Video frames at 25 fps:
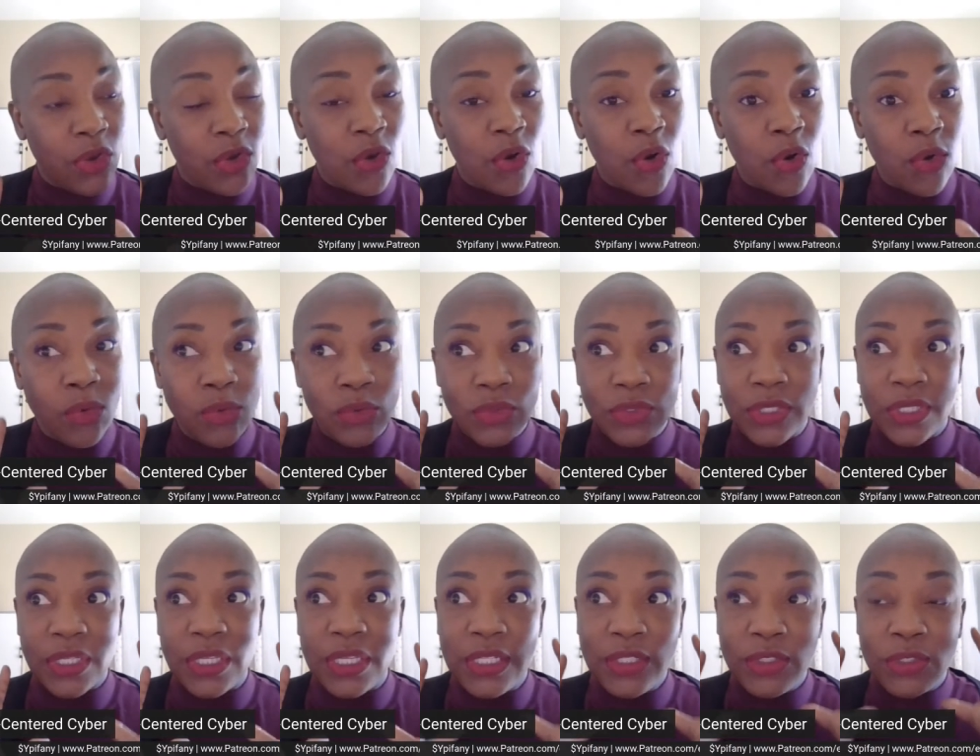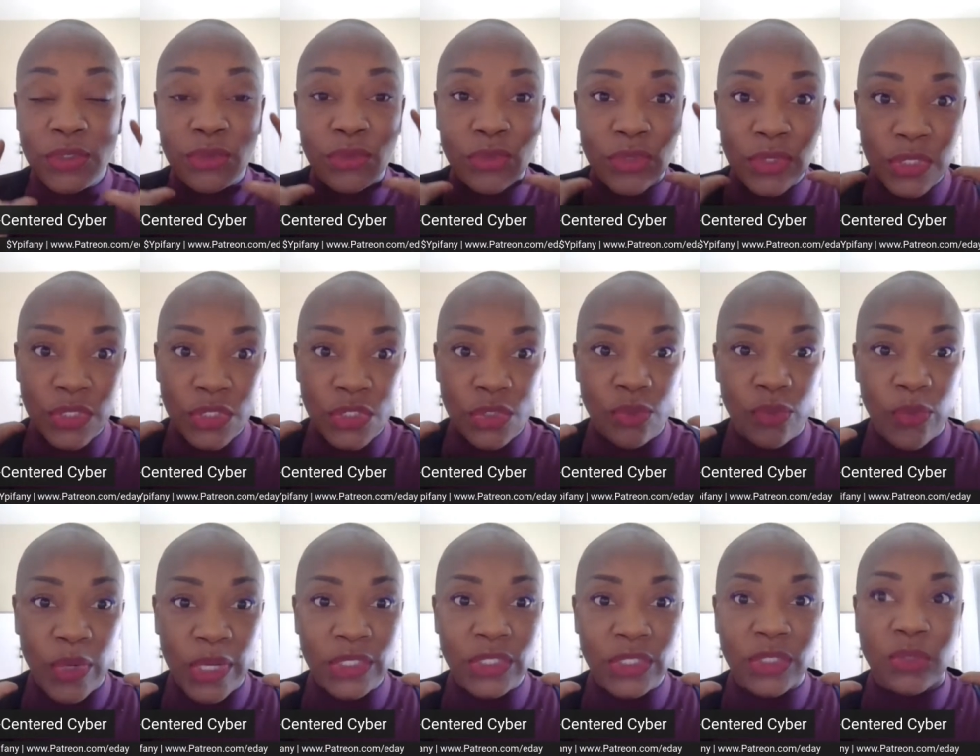goes into
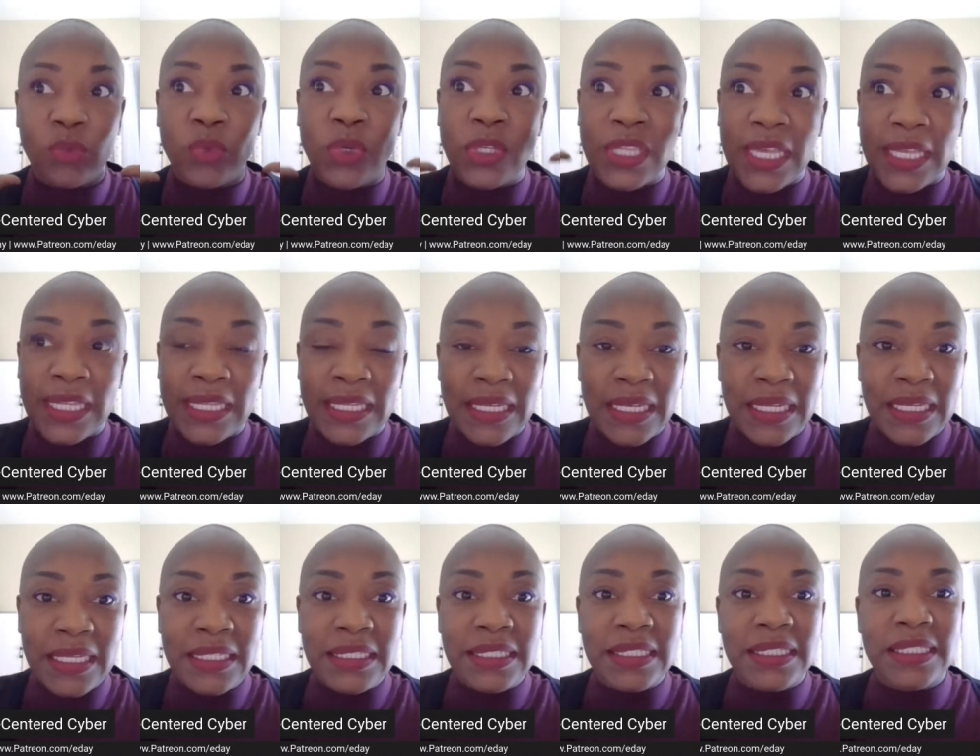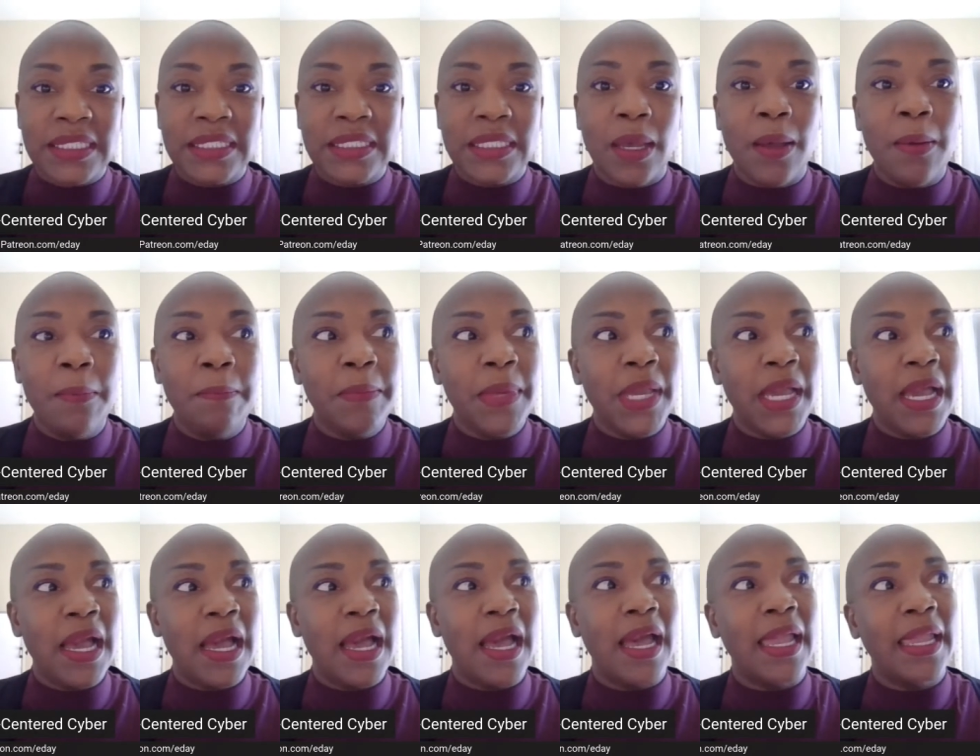situation with at least some
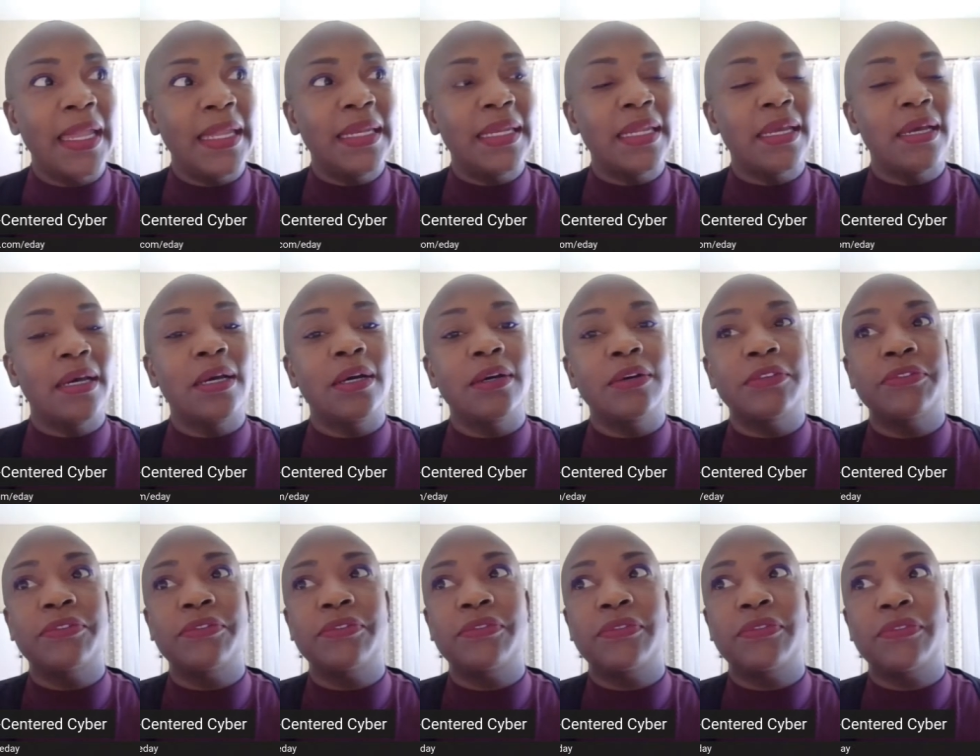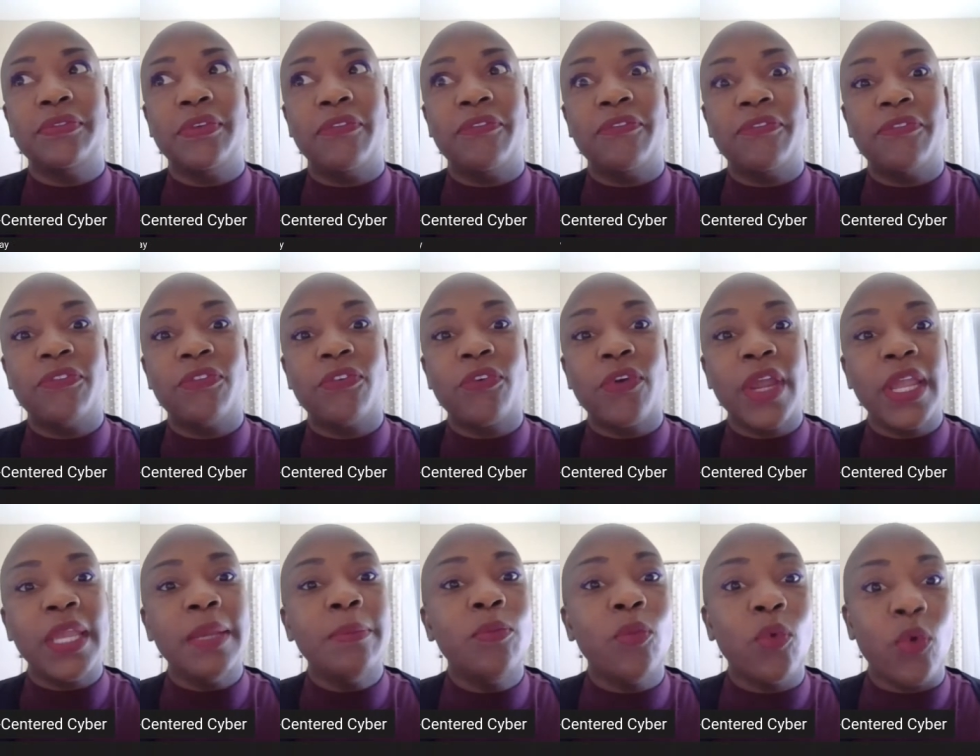kind of
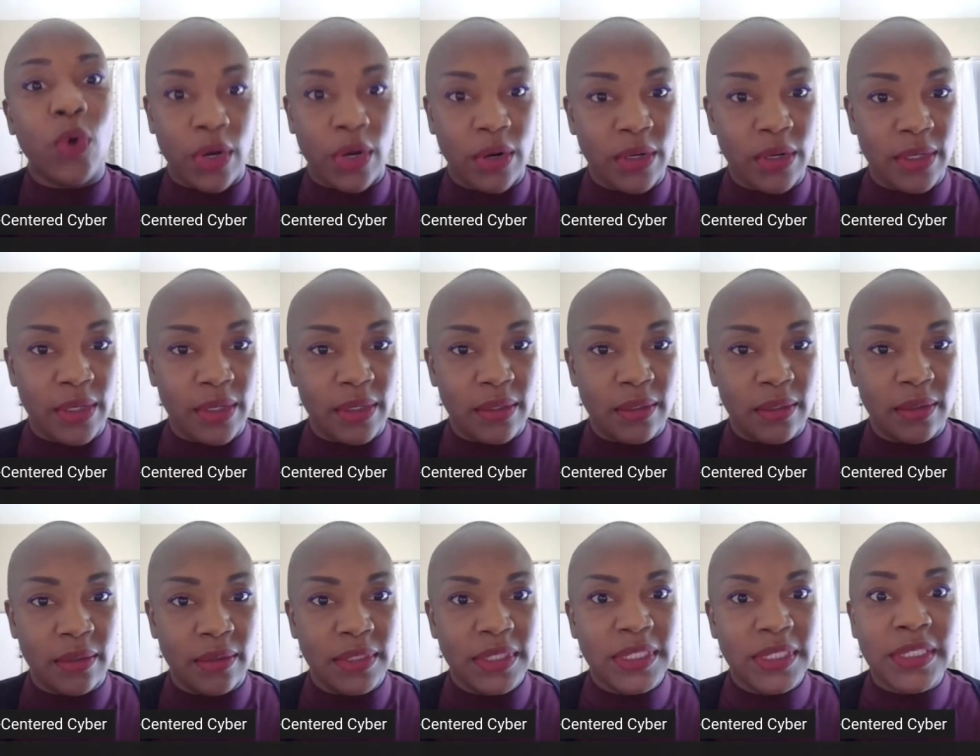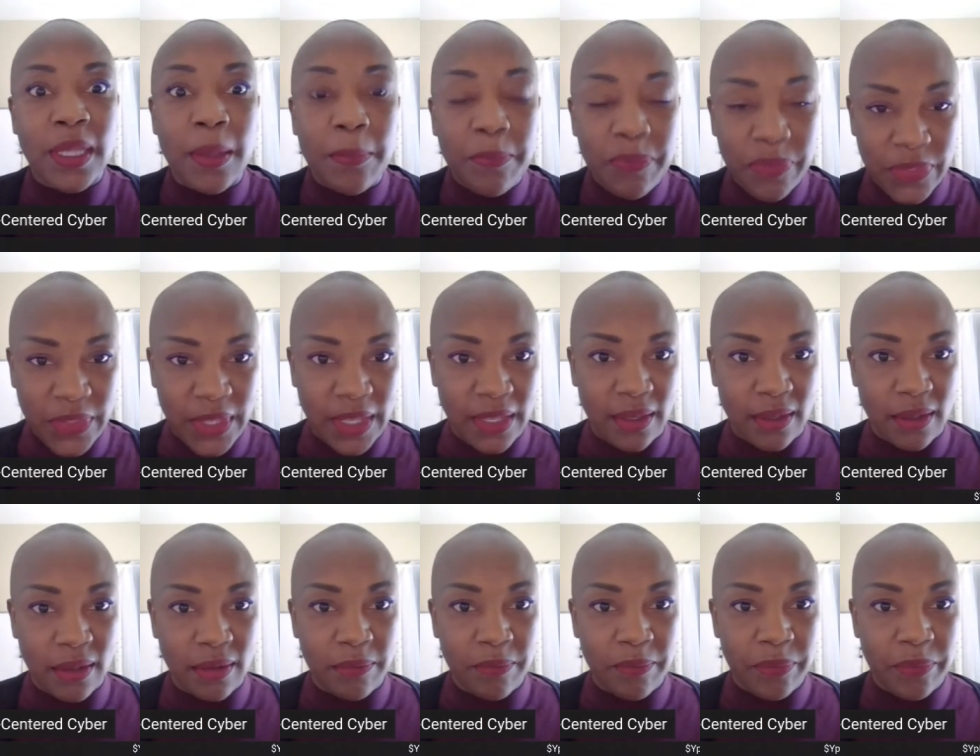framework, something,
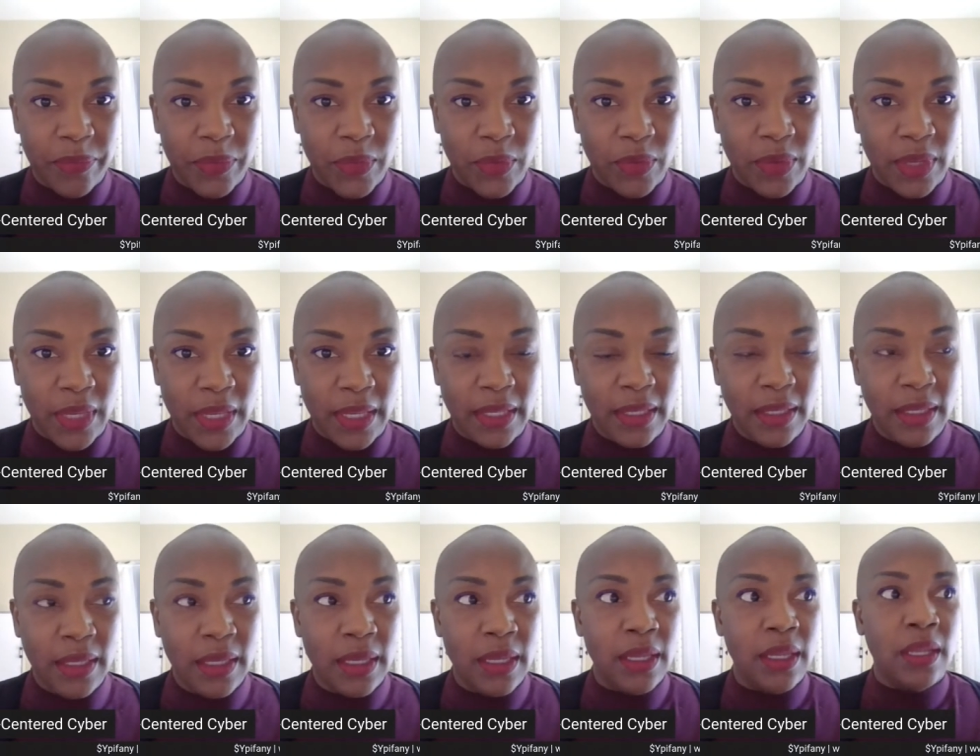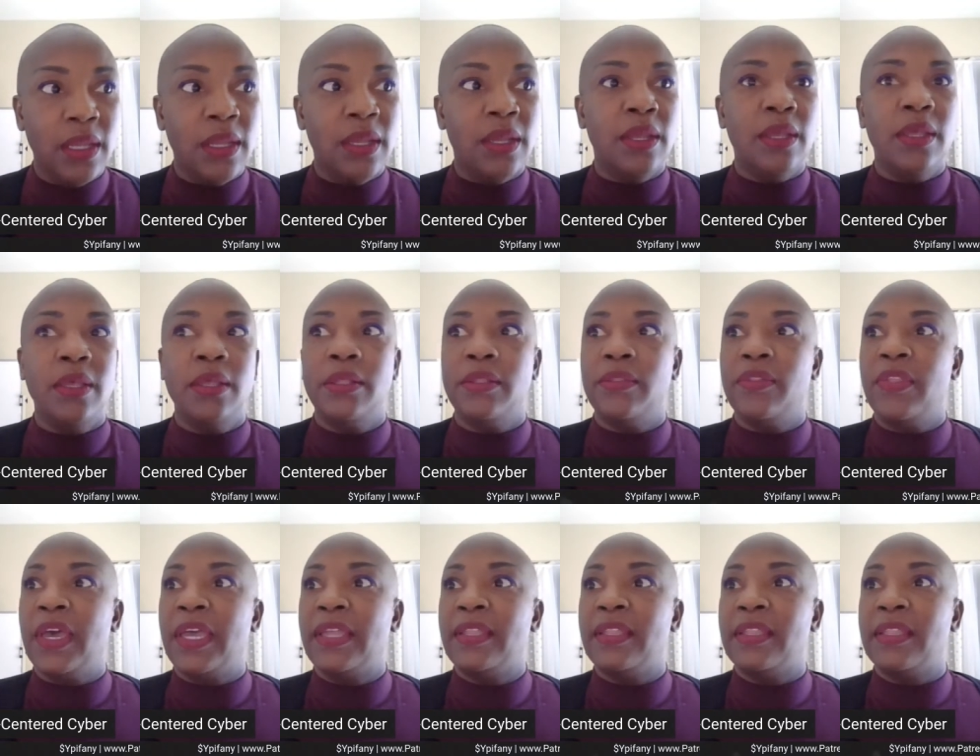okay,
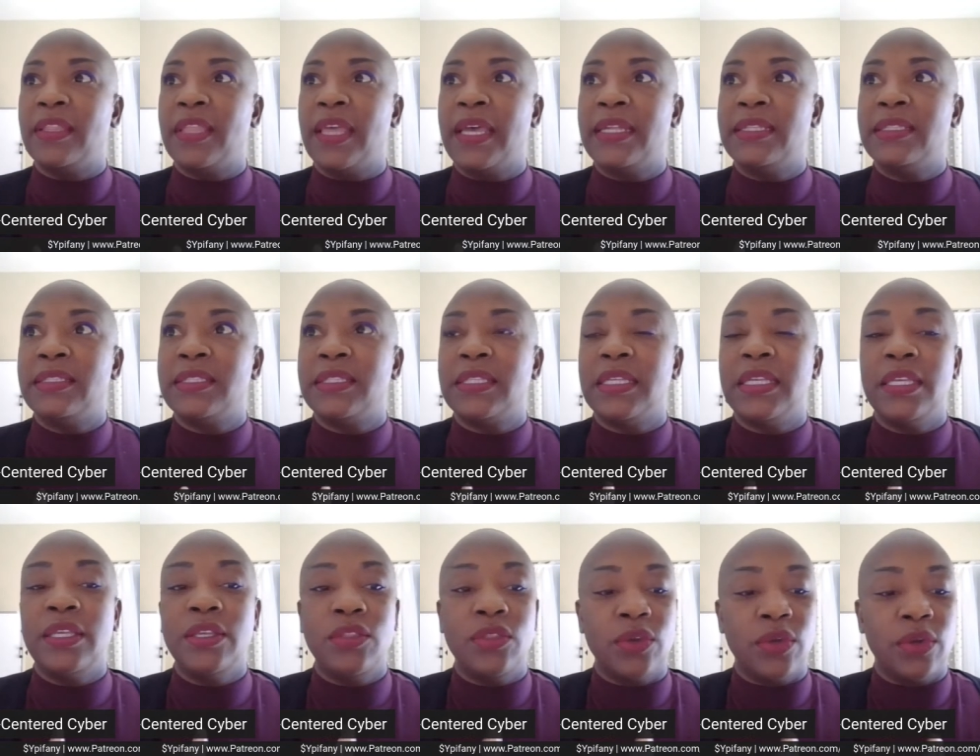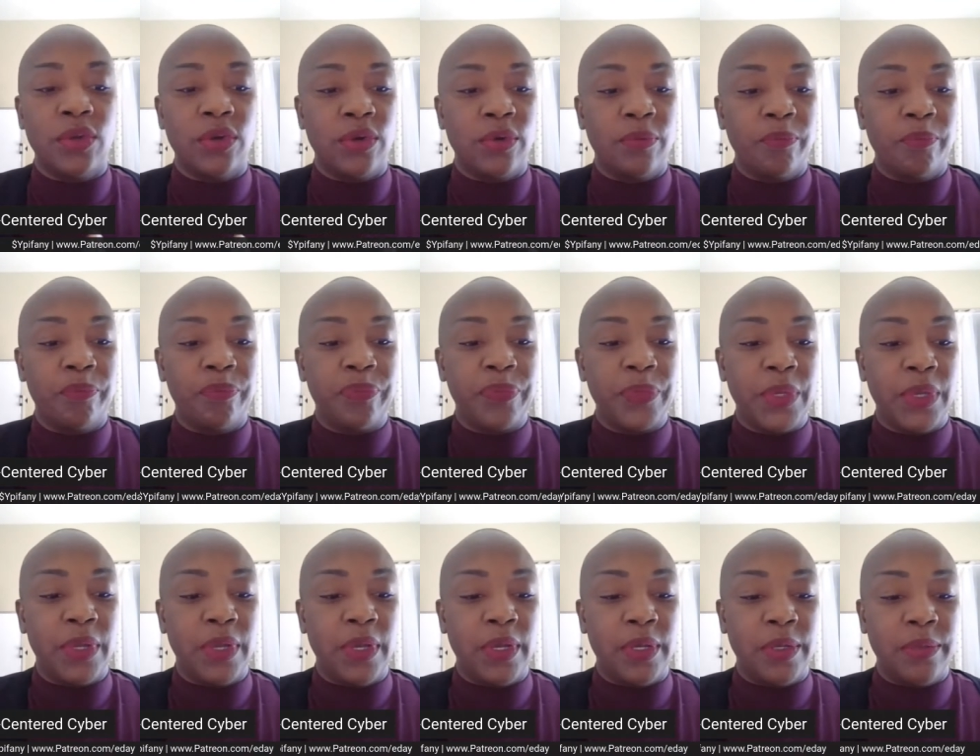that that's either
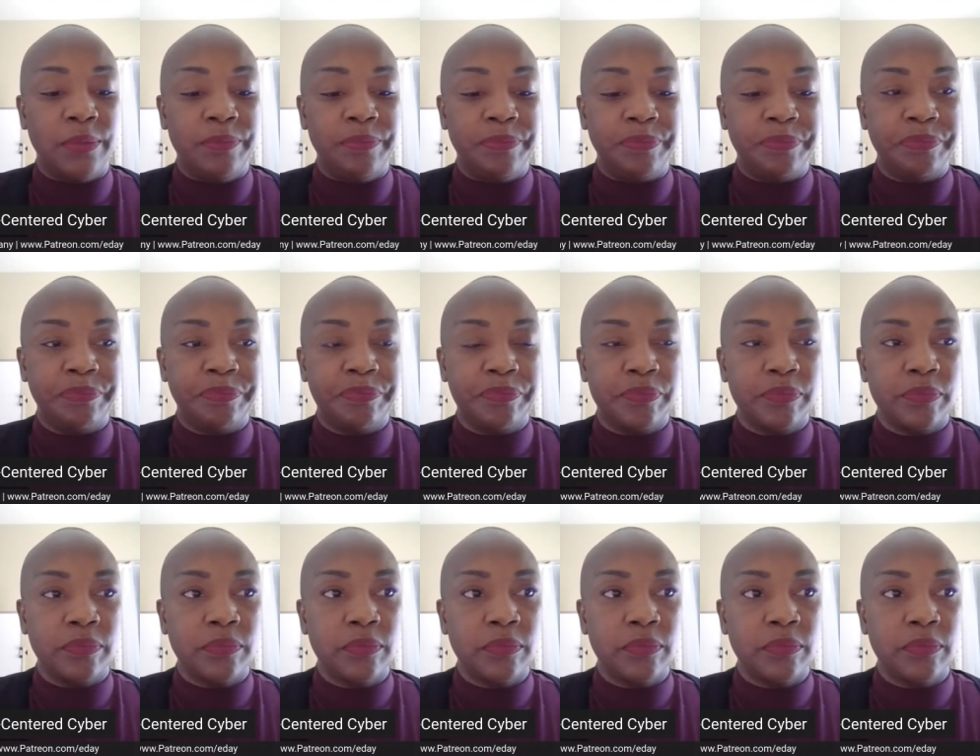um,